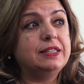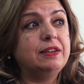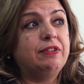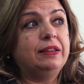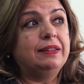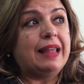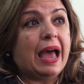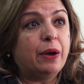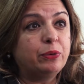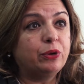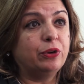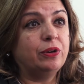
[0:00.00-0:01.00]
even
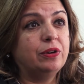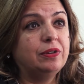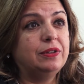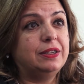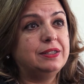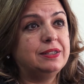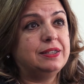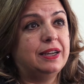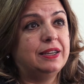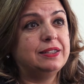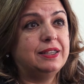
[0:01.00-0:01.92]
louder these days